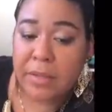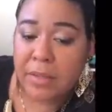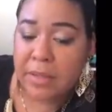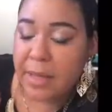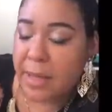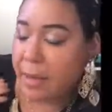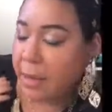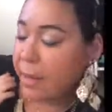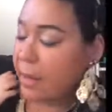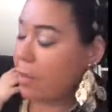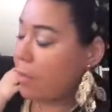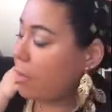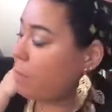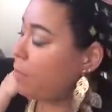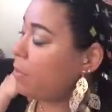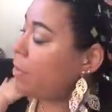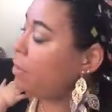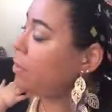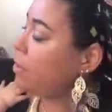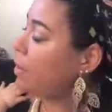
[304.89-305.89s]
So that'll
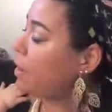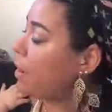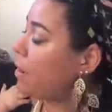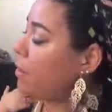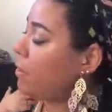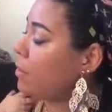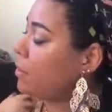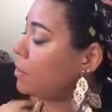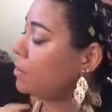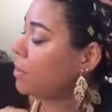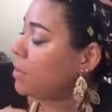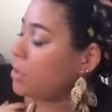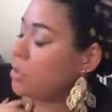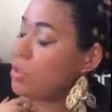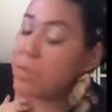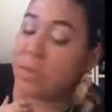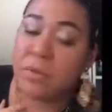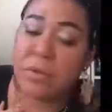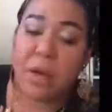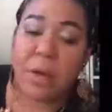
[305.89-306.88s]
help out a little bit
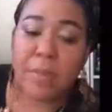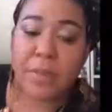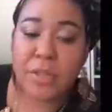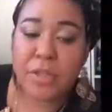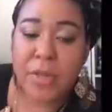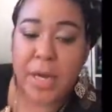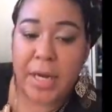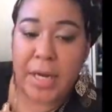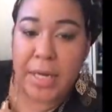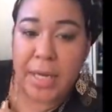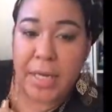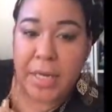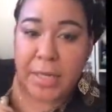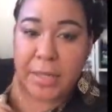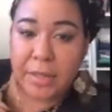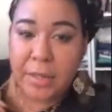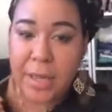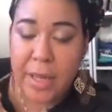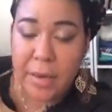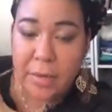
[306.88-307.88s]
too. I've been trying to eat a
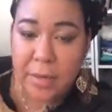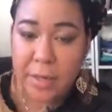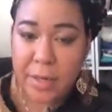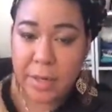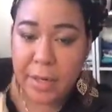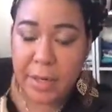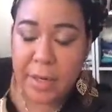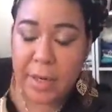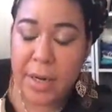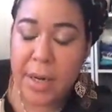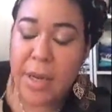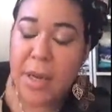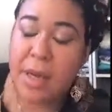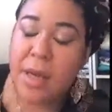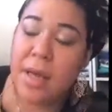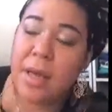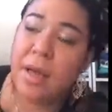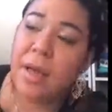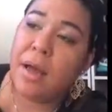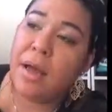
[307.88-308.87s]
little healthier.
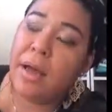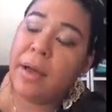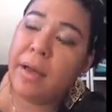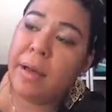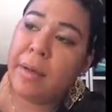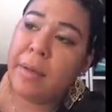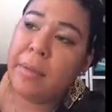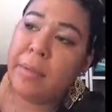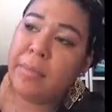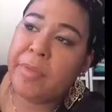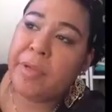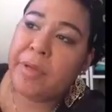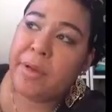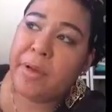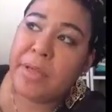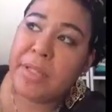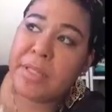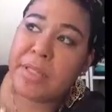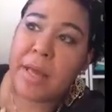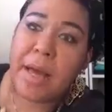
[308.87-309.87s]
Um, you
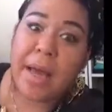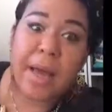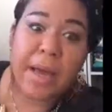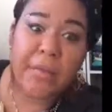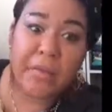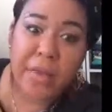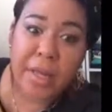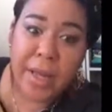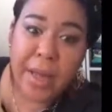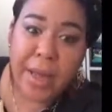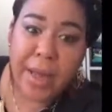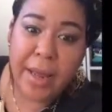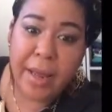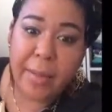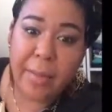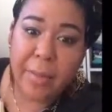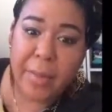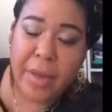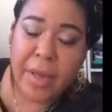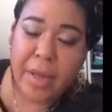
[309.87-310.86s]
know, it's not every
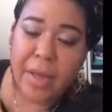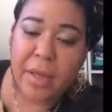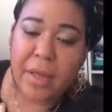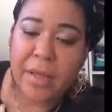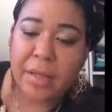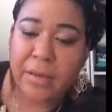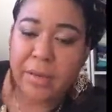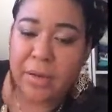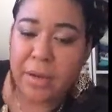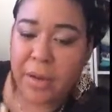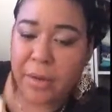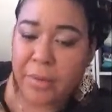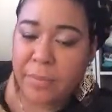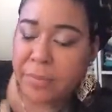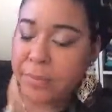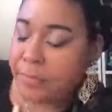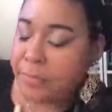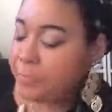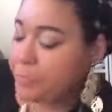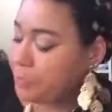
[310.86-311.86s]
day, but you know,
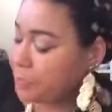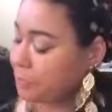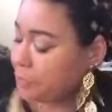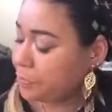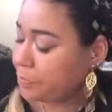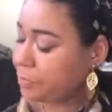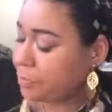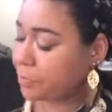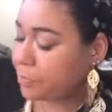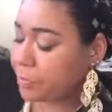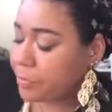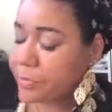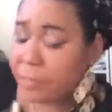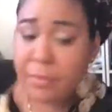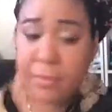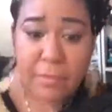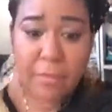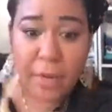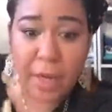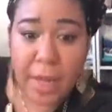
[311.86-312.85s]

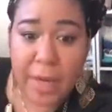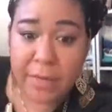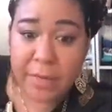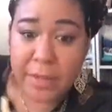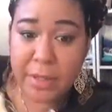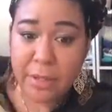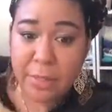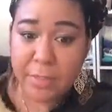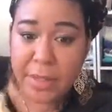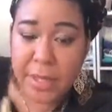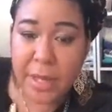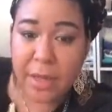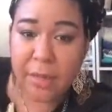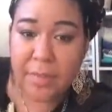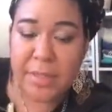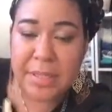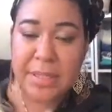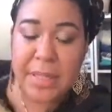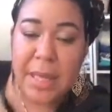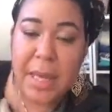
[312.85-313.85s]
every little bit
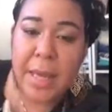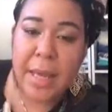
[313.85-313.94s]
helps.